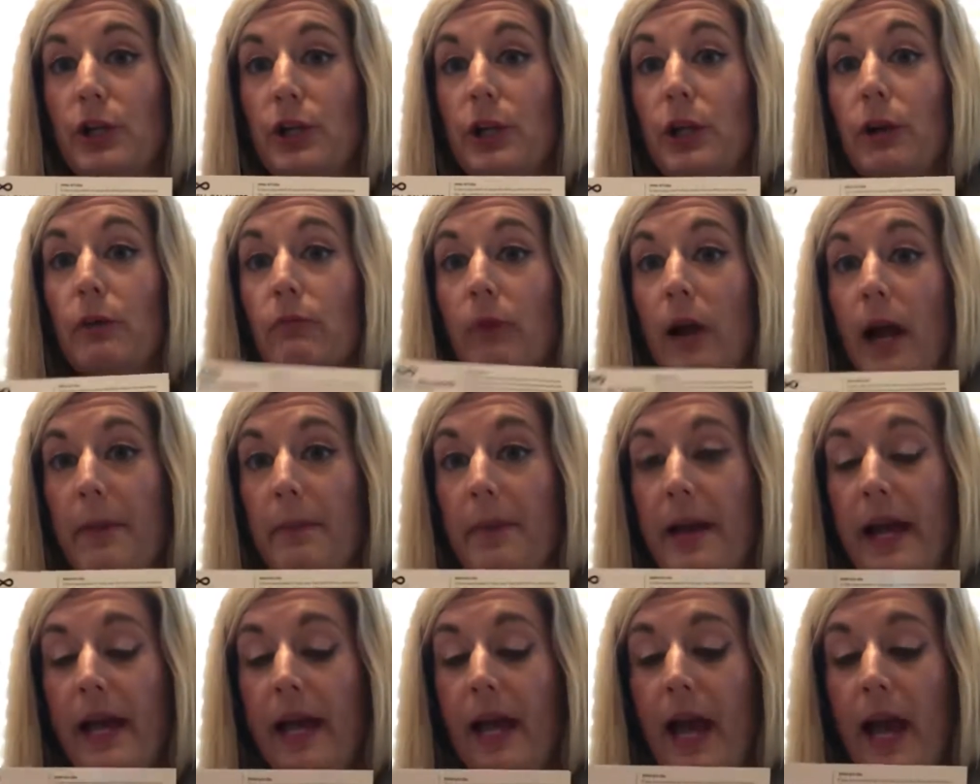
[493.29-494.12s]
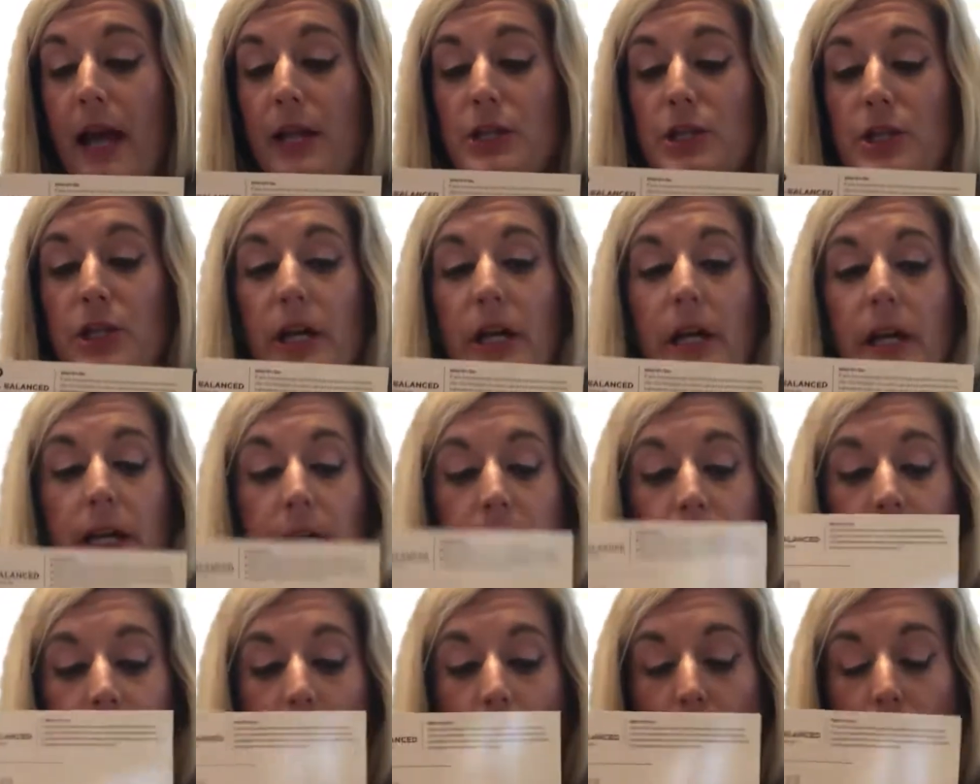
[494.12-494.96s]
you know, Right Back At You
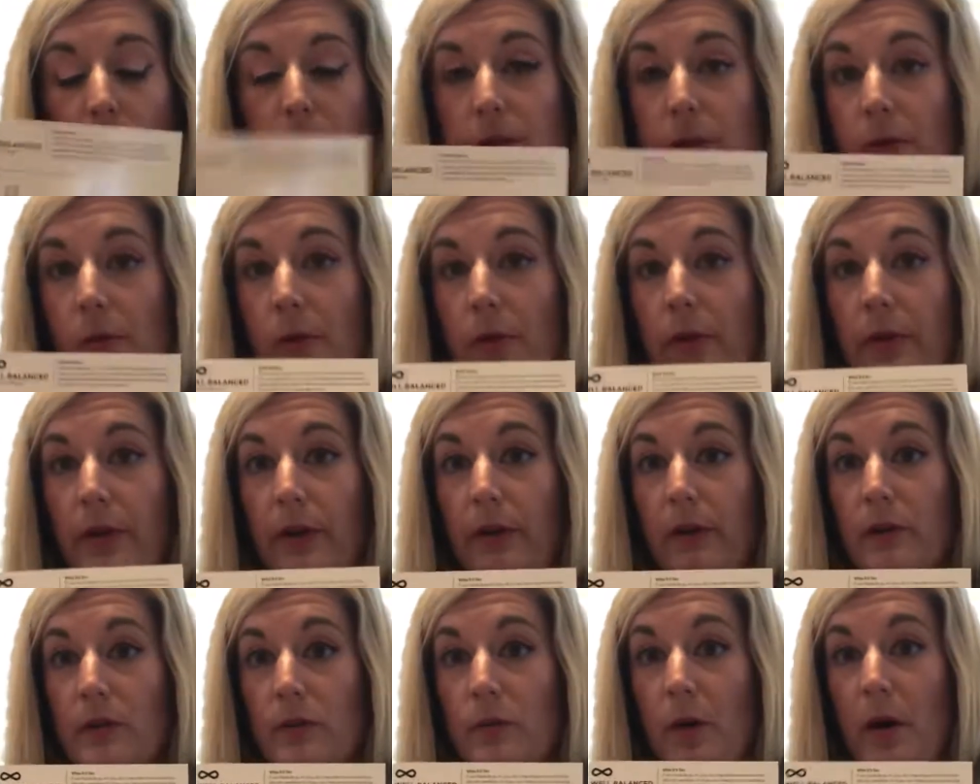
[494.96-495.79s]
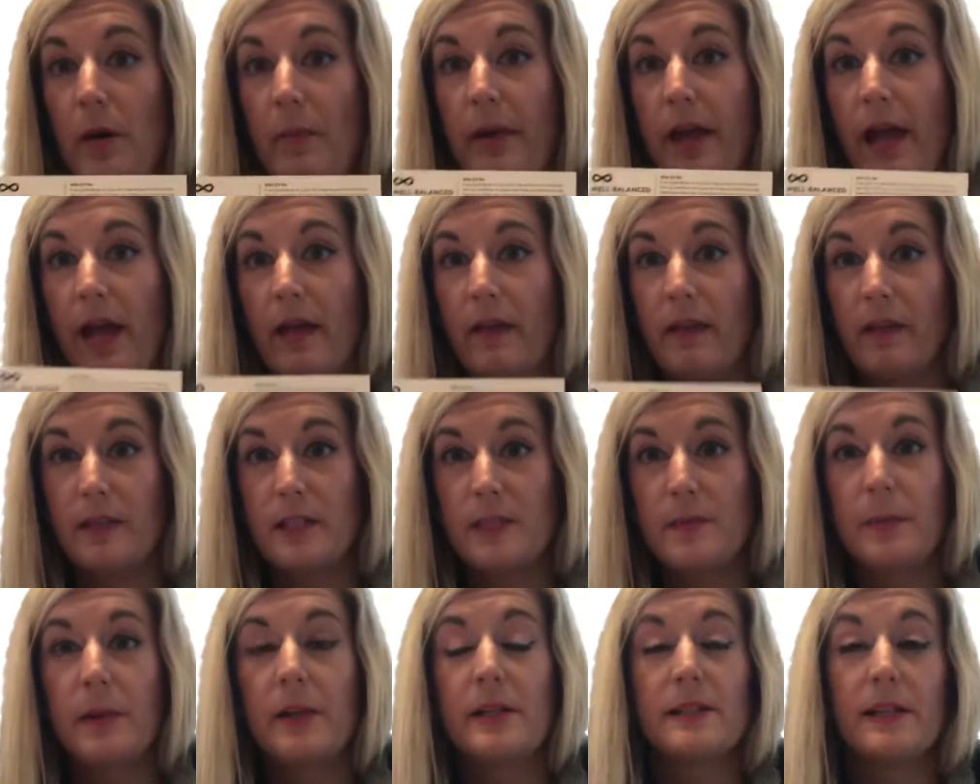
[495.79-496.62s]
is also on there as well
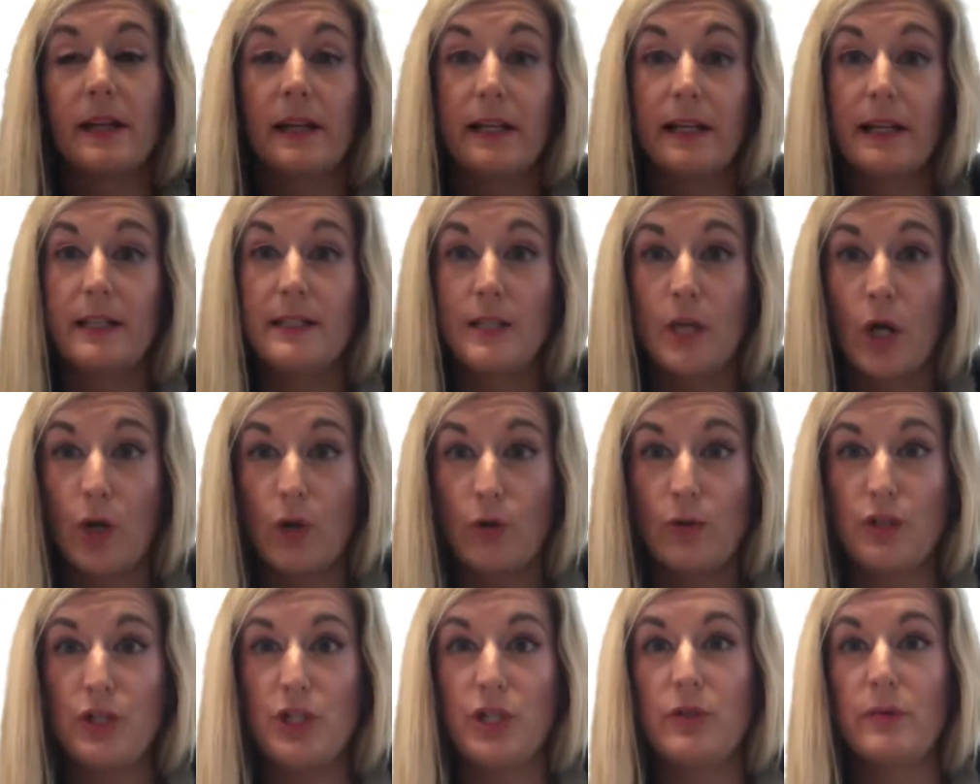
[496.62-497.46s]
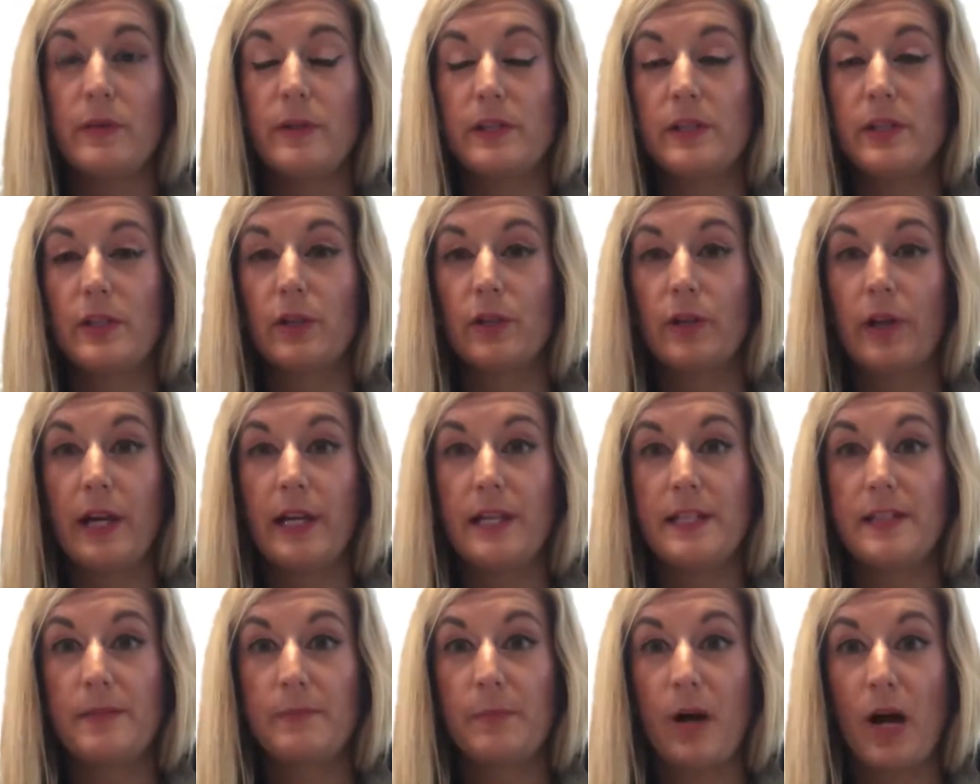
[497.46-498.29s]
balanced, because like I told you, it's a
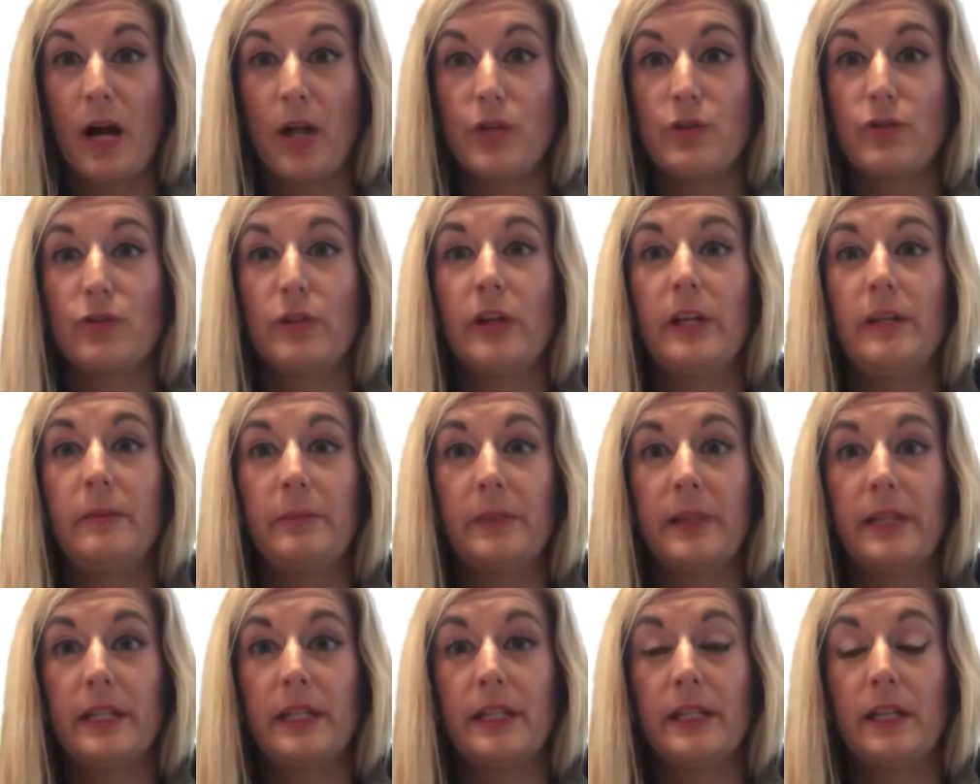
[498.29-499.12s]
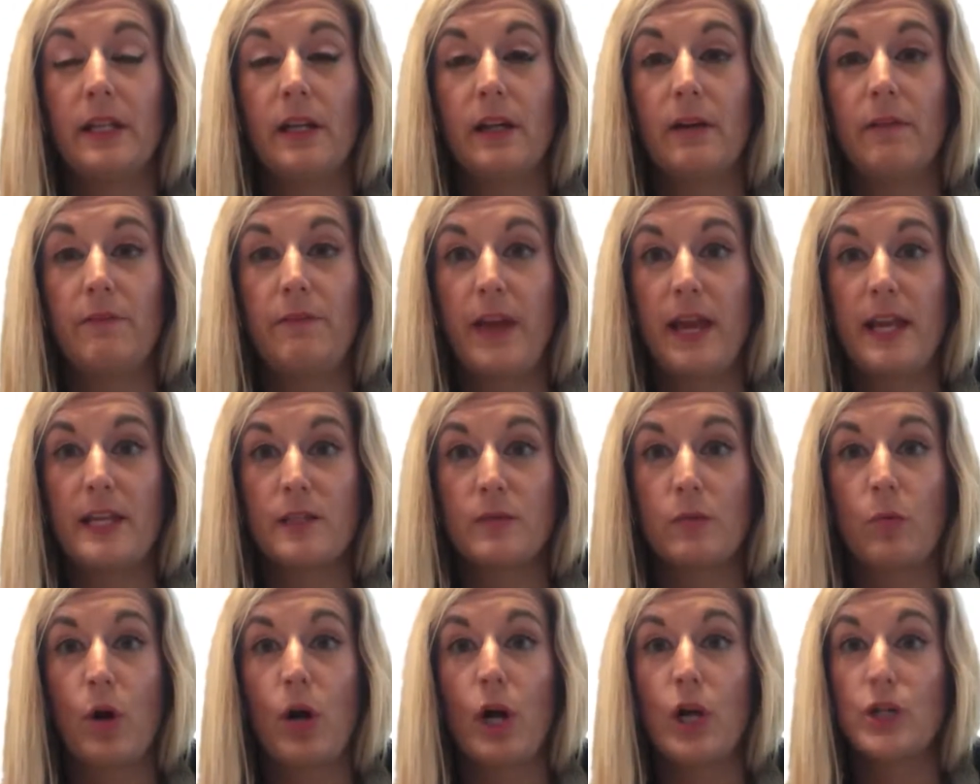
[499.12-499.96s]
great spot treatment,
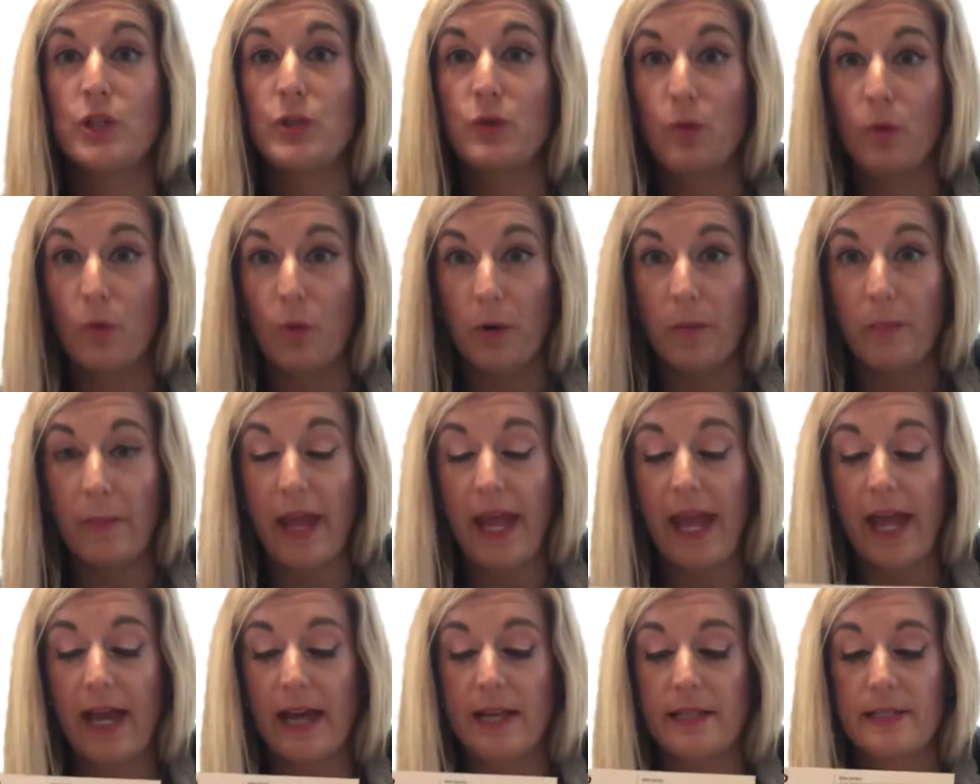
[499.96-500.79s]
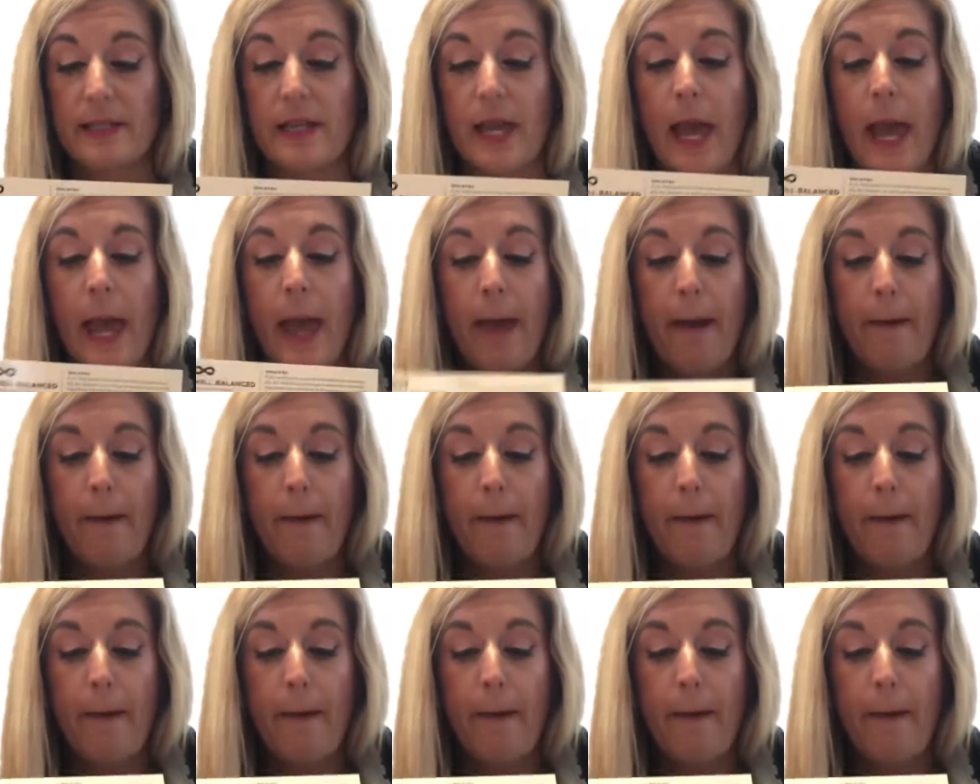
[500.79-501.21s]
face wash, or mask.